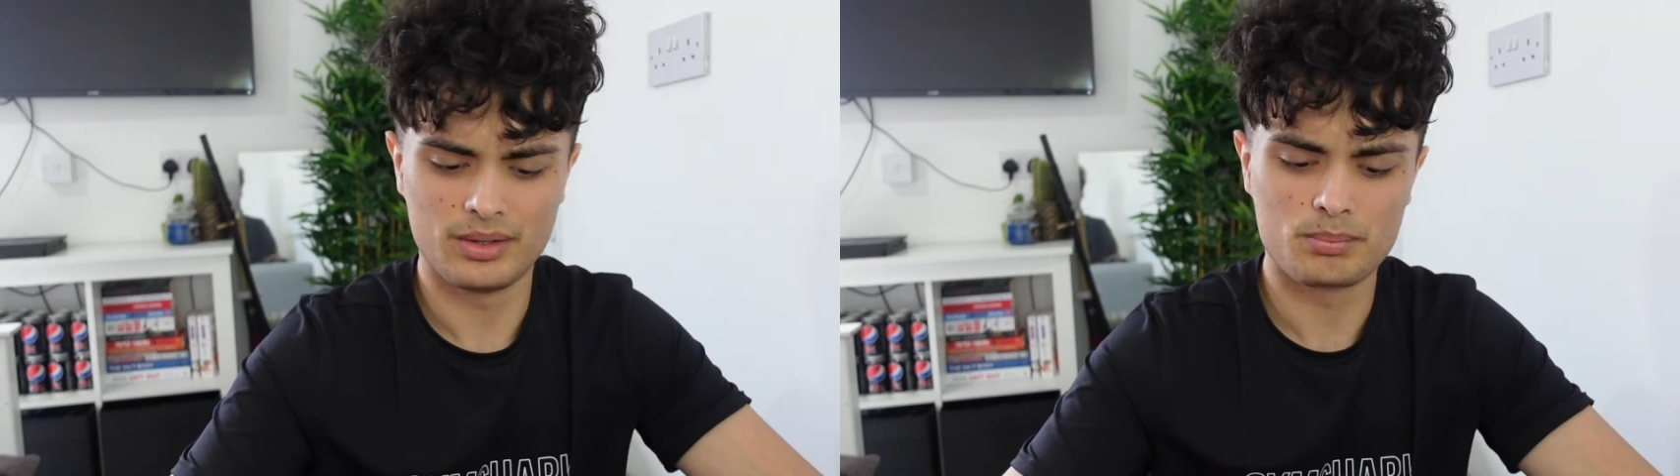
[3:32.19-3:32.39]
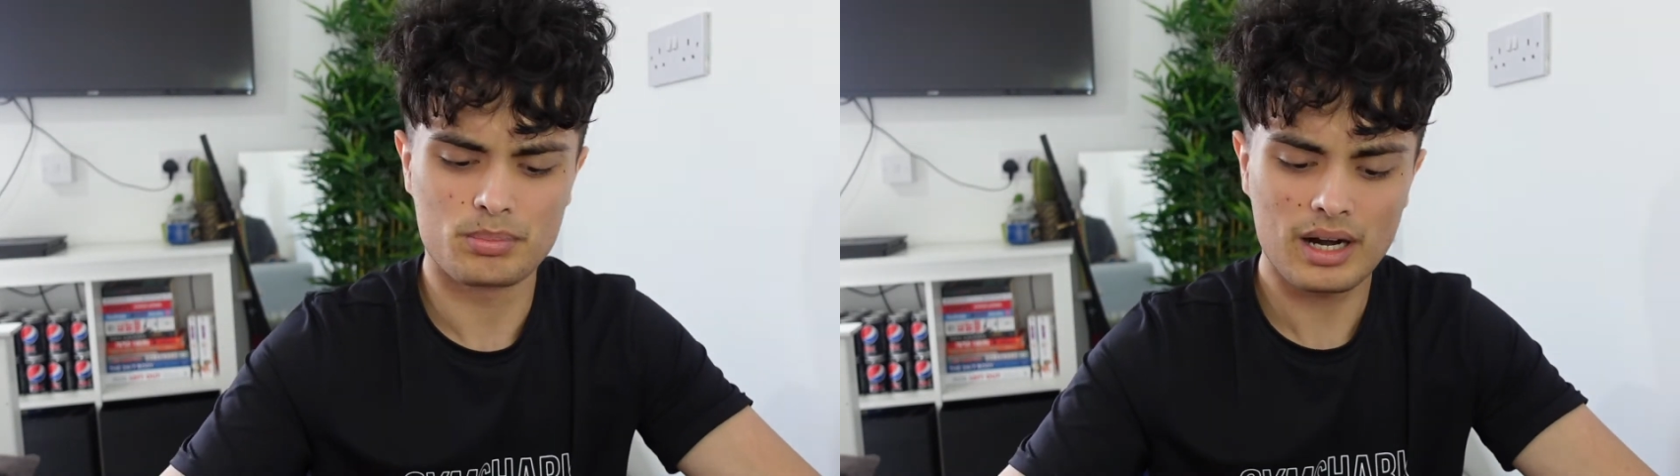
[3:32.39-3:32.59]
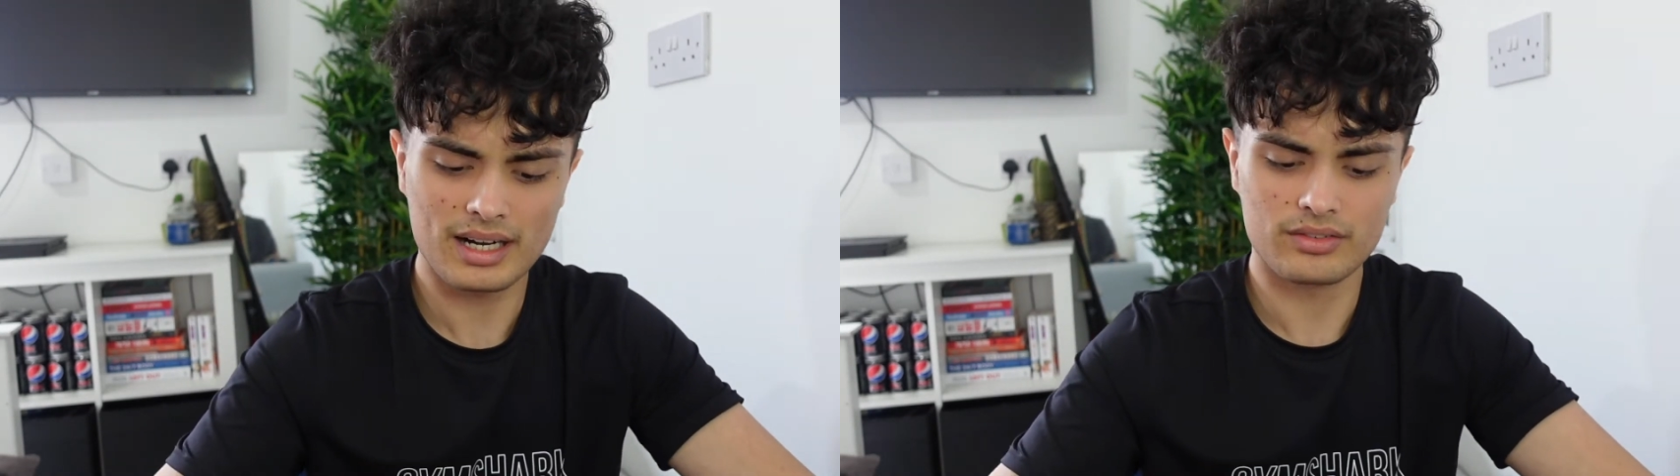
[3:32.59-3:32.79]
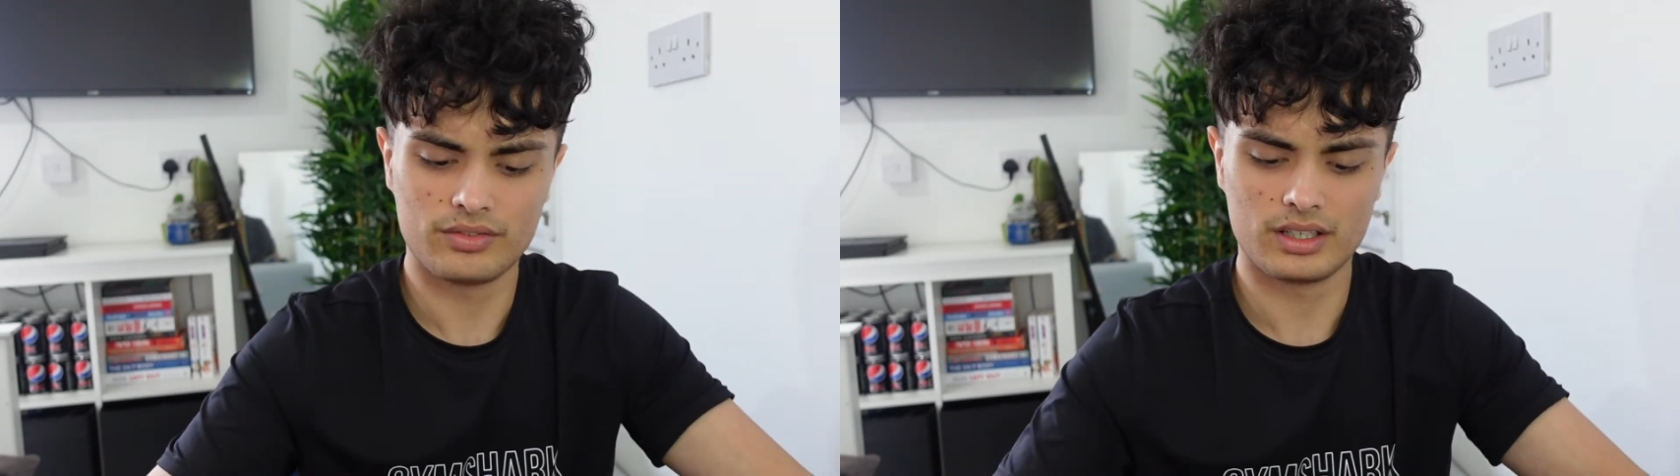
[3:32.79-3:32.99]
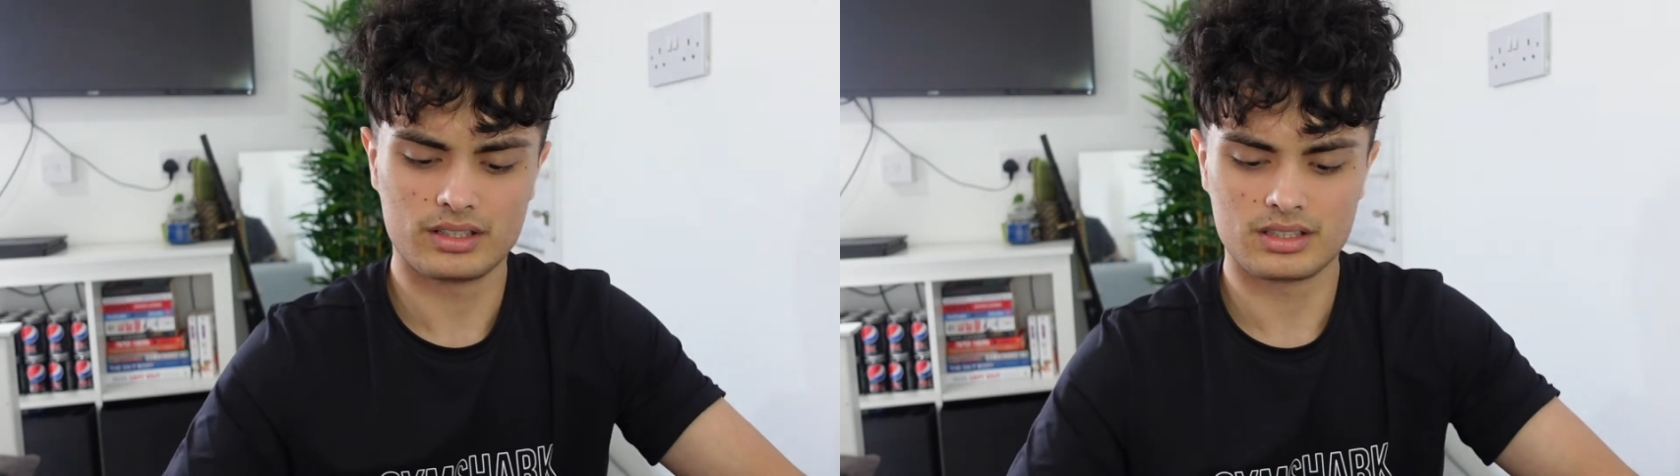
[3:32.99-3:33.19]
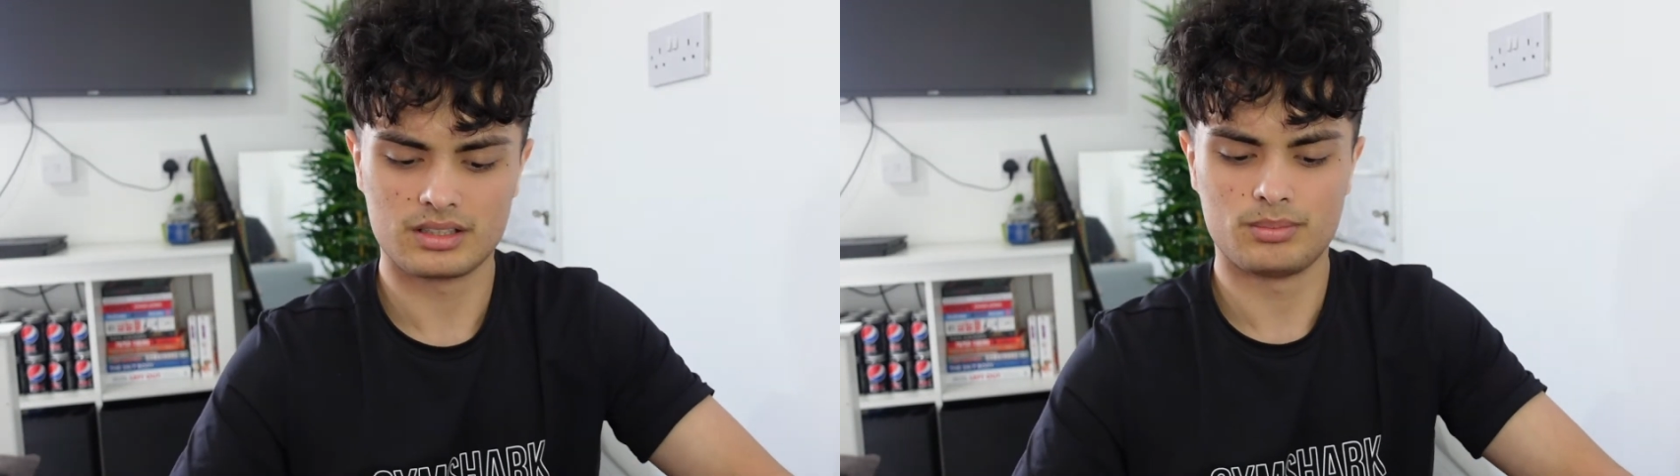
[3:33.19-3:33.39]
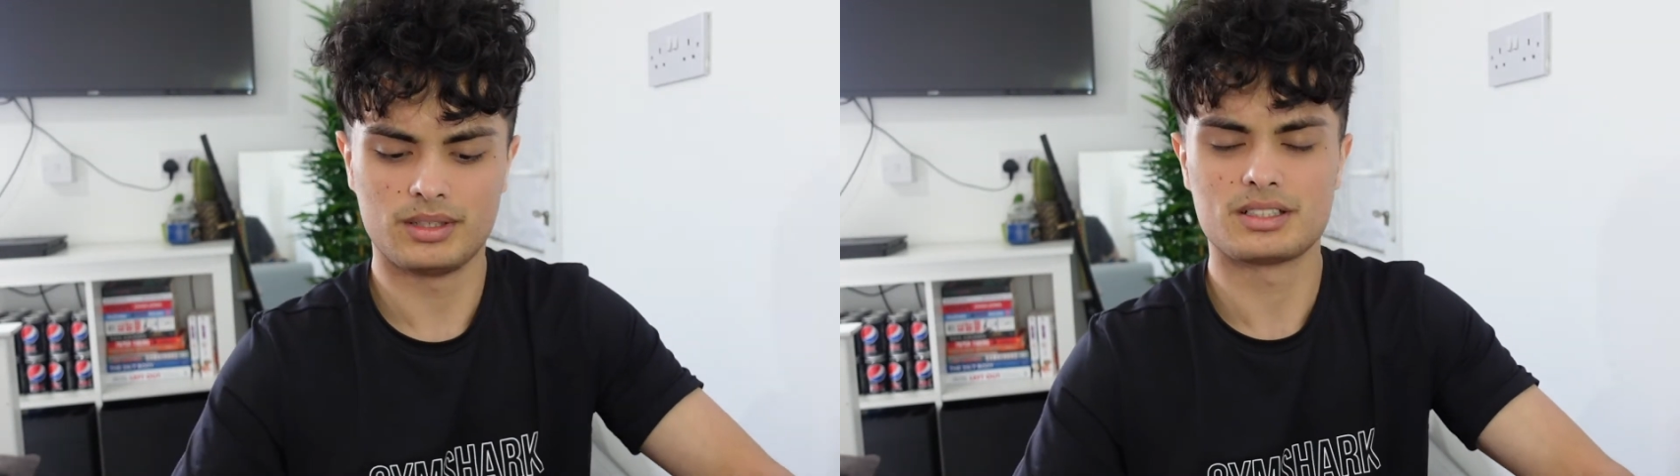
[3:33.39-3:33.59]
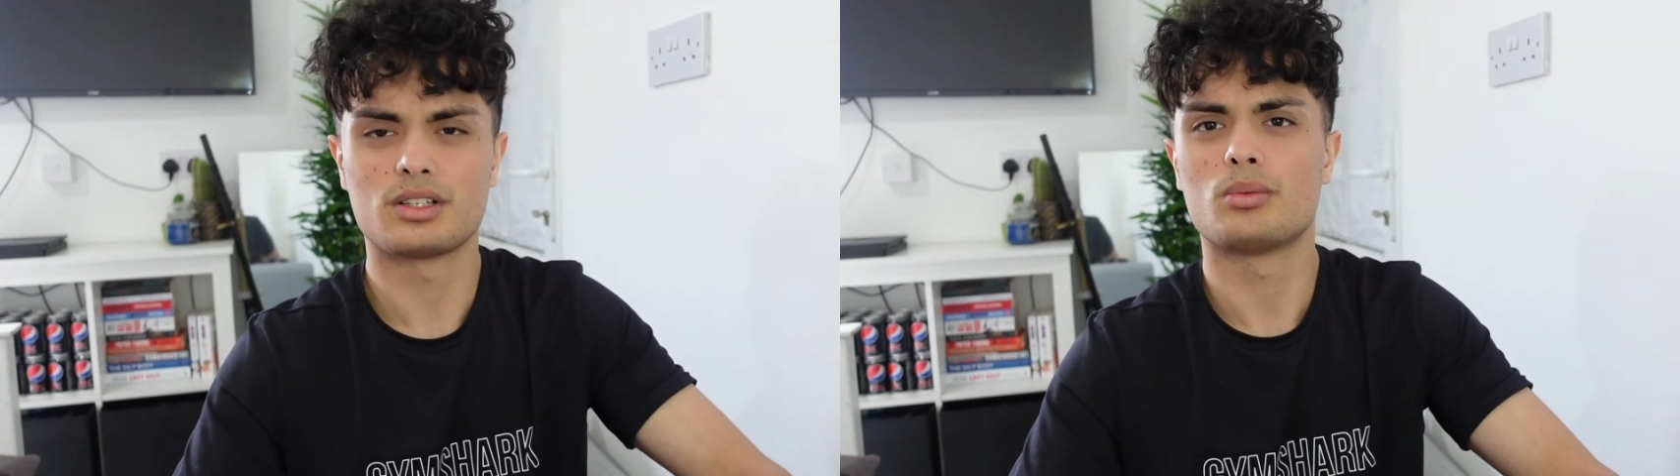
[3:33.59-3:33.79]
breakfast, but
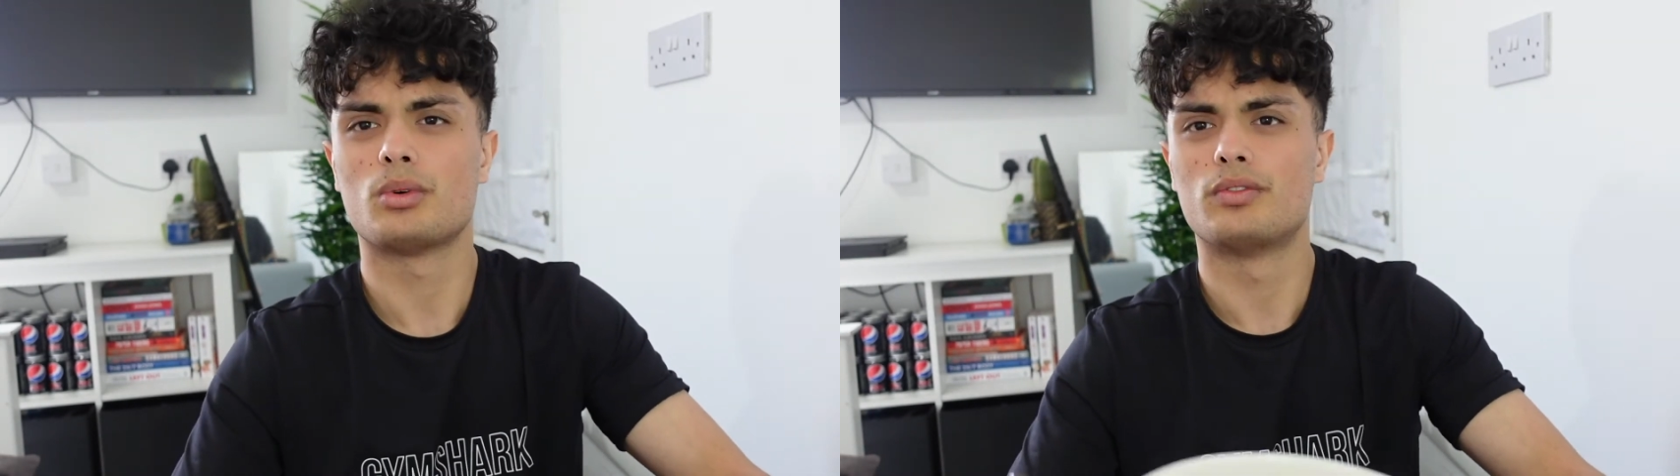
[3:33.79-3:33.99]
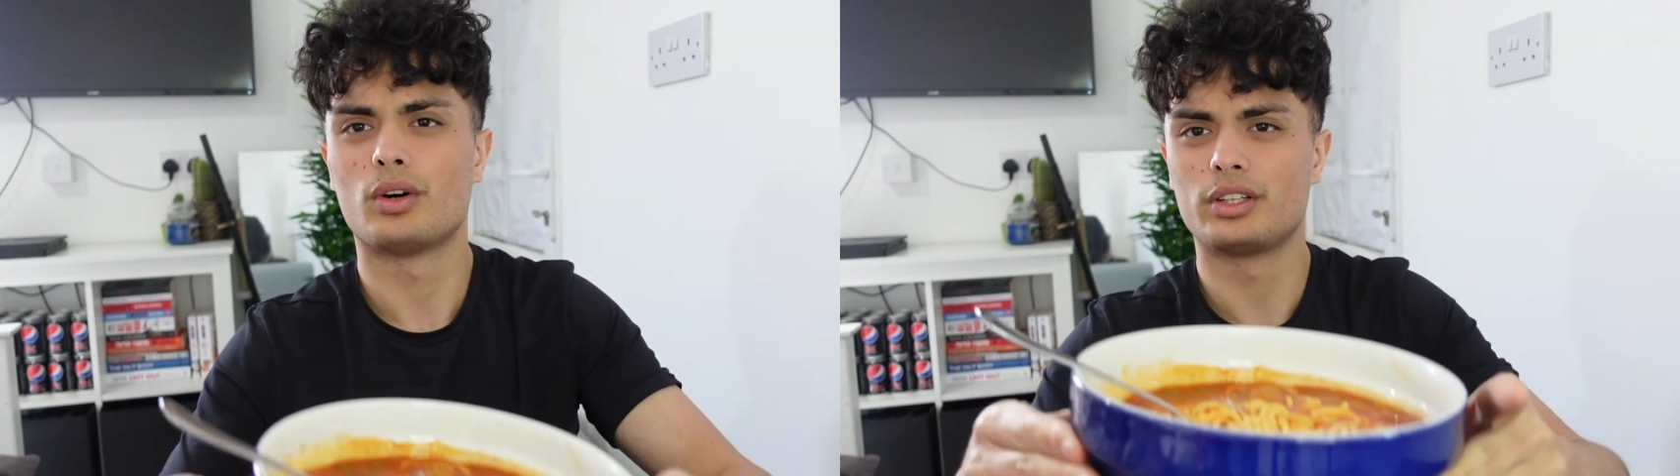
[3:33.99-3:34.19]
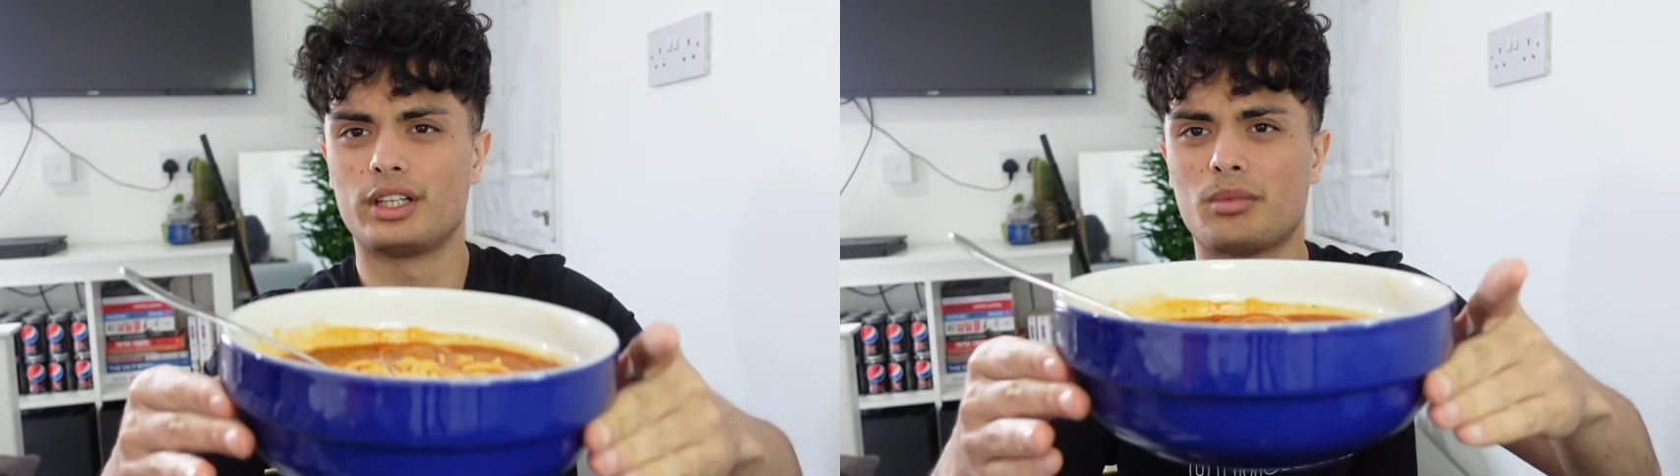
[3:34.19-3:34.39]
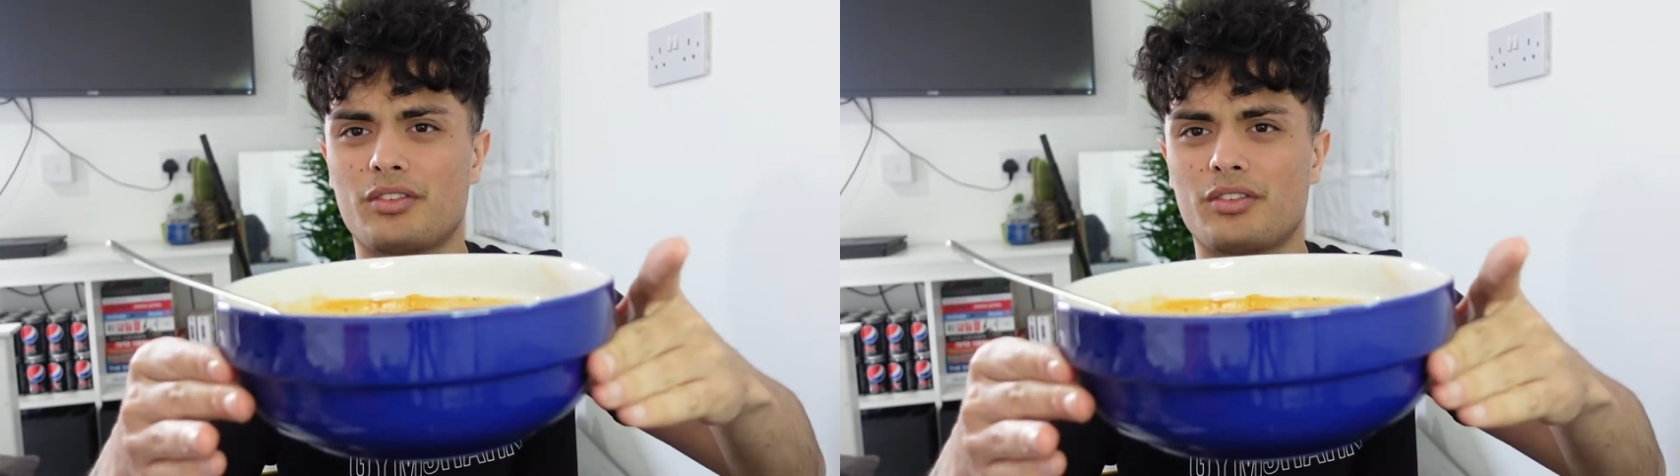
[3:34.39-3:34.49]
there's a lot more volume.